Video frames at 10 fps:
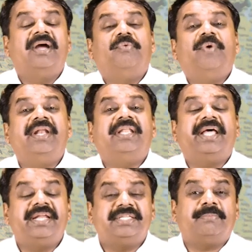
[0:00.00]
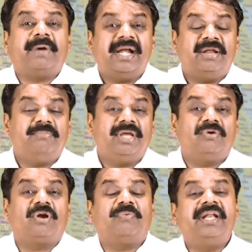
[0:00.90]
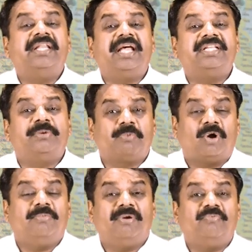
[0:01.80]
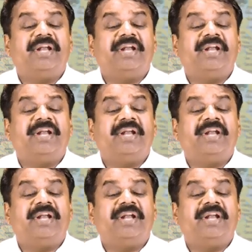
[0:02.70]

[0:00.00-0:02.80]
when there is a pandemic, or when there is a problem,